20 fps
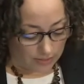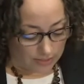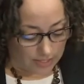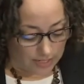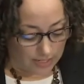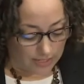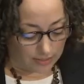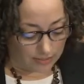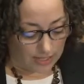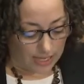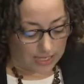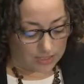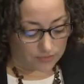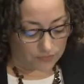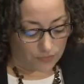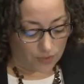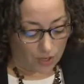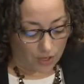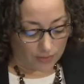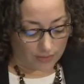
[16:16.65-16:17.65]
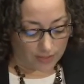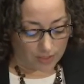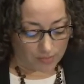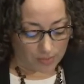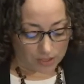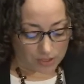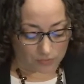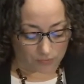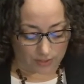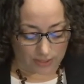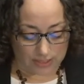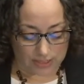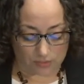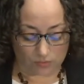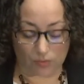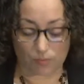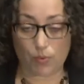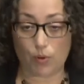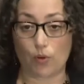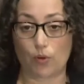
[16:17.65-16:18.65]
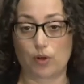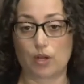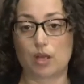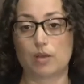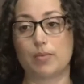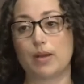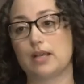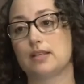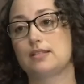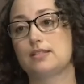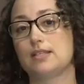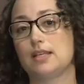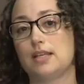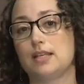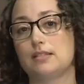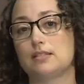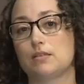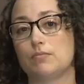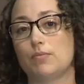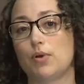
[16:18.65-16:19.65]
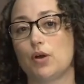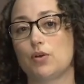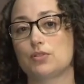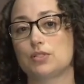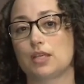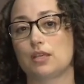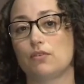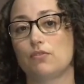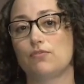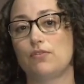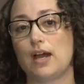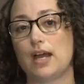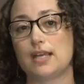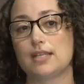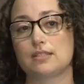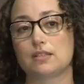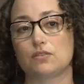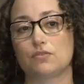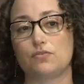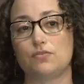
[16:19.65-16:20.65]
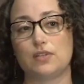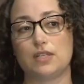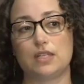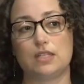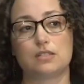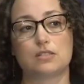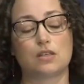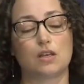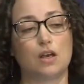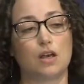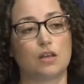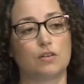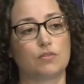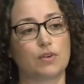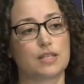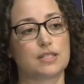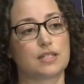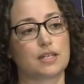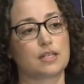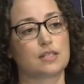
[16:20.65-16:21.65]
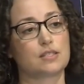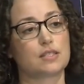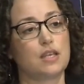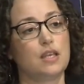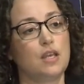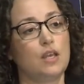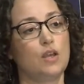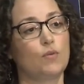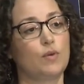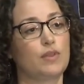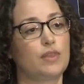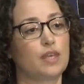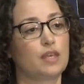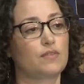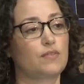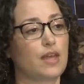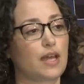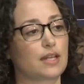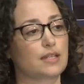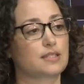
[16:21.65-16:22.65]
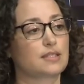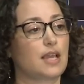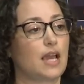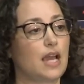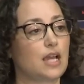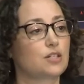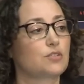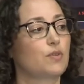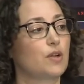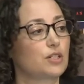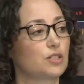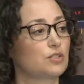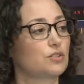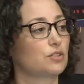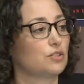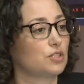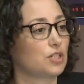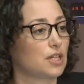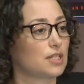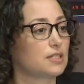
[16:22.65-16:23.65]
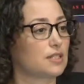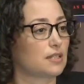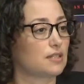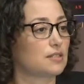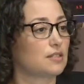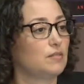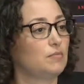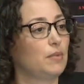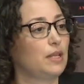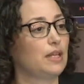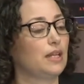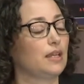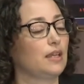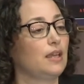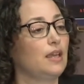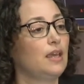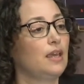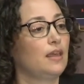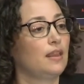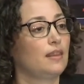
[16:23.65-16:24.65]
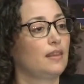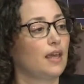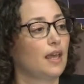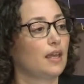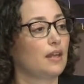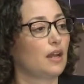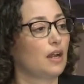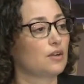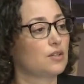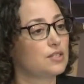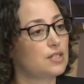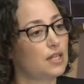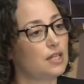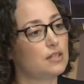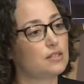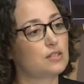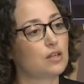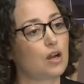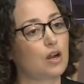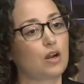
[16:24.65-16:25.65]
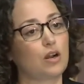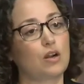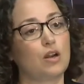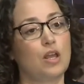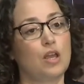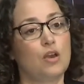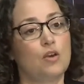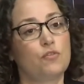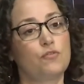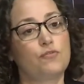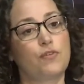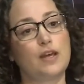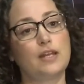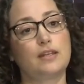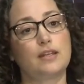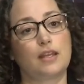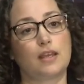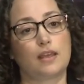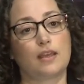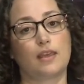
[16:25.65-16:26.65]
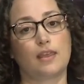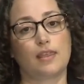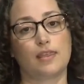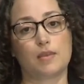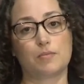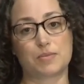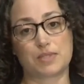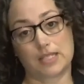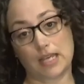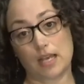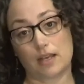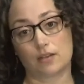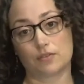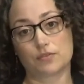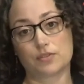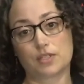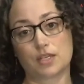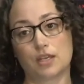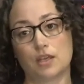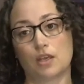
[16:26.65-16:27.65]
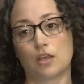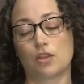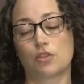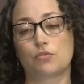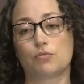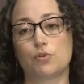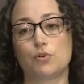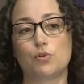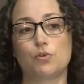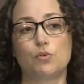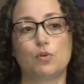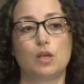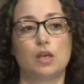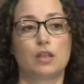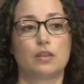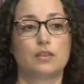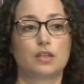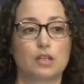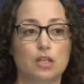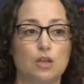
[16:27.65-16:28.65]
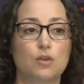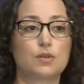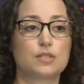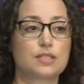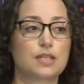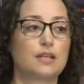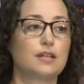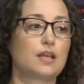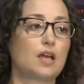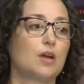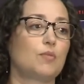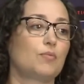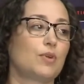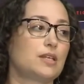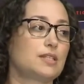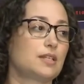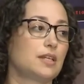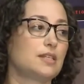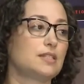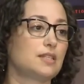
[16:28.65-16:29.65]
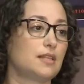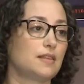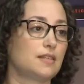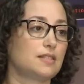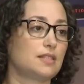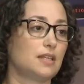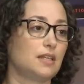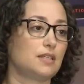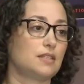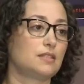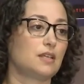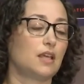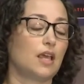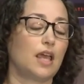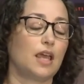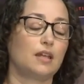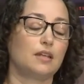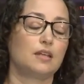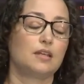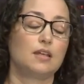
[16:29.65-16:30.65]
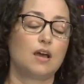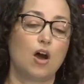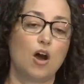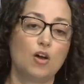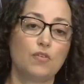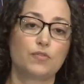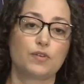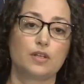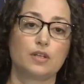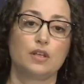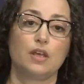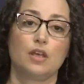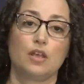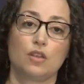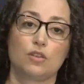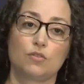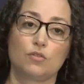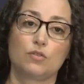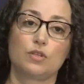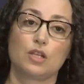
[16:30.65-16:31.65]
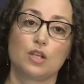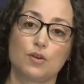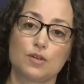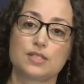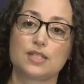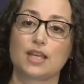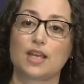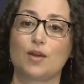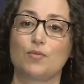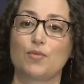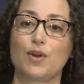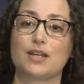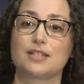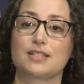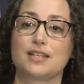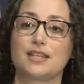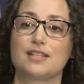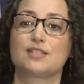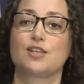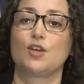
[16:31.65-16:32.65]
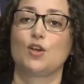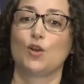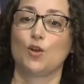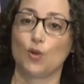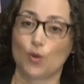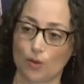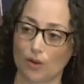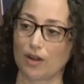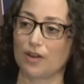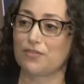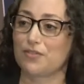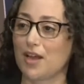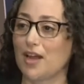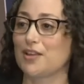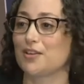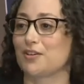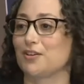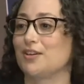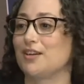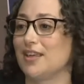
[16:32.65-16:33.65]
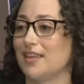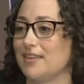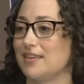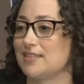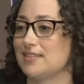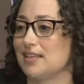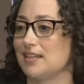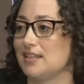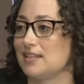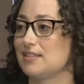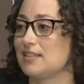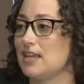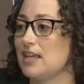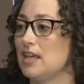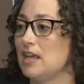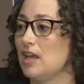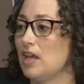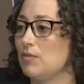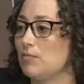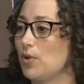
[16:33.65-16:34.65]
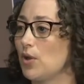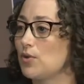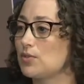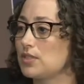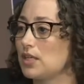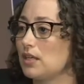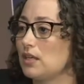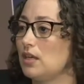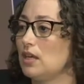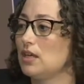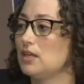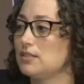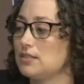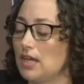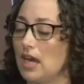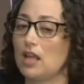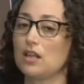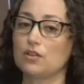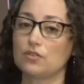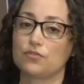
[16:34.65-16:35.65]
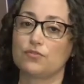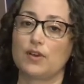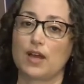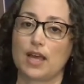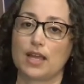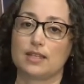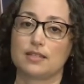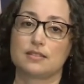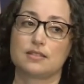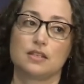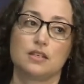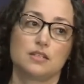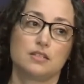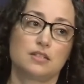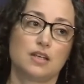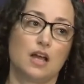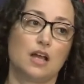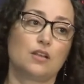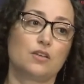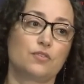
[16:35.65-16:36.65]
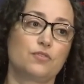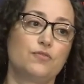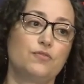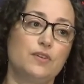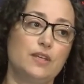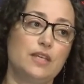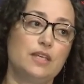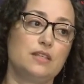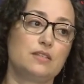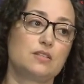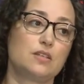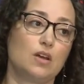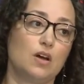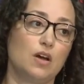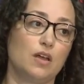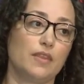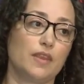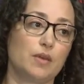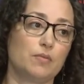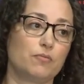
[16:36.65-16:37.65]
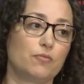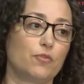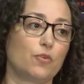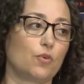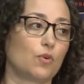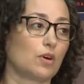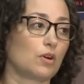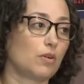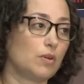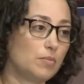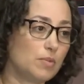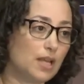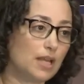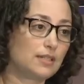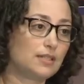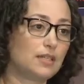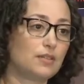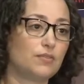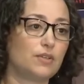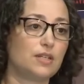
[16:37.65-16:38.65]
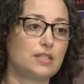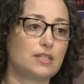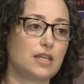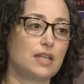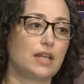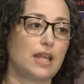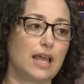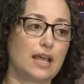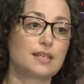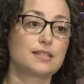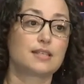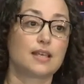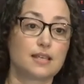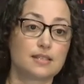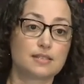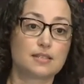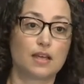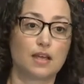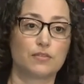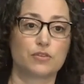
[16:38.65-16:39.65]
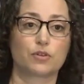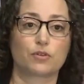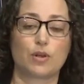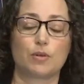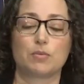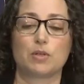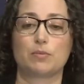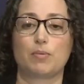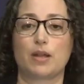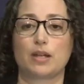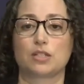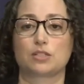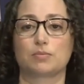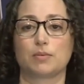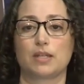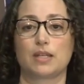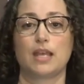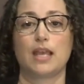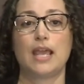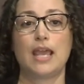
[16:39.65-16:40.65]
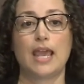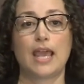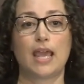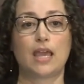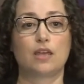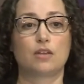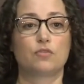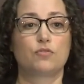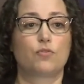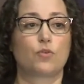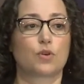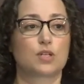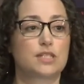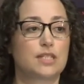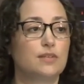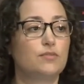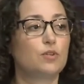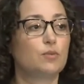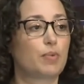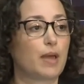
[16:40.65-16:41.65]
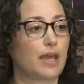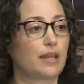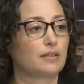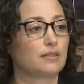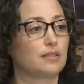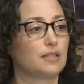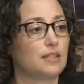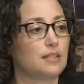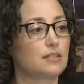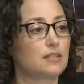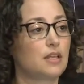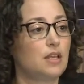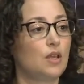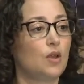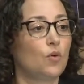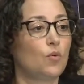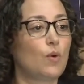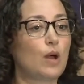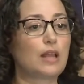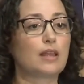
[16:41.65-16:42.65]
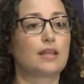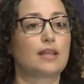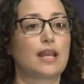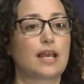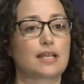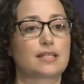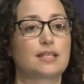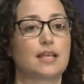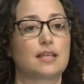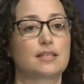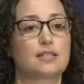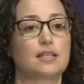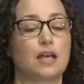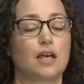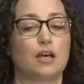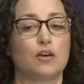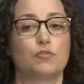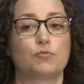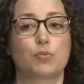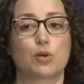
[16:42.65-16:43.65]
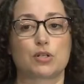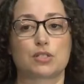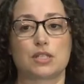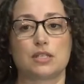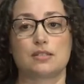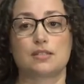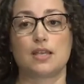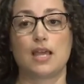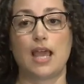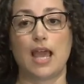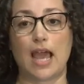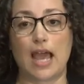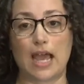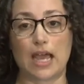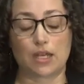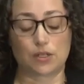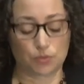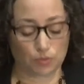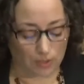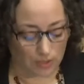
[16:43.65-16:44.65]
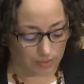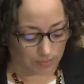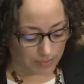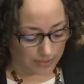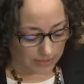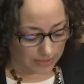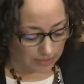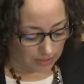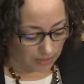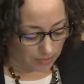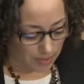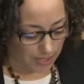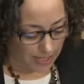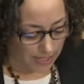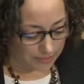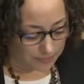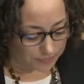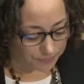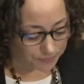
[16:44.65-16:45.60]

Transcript: Last fall, the Commission released a report about cities imposing fines and fees on residents. We think of that as cash register justice, meaning that our cities are funding themselves through the lowest income residents in the cities, and often through the lowest income residents who are of color in the cities, imposing dollar fines, dollar fees on them for criminal activities in excess of the criminal punishment, and for civil penalties well in excess of persons' actual ability to pay.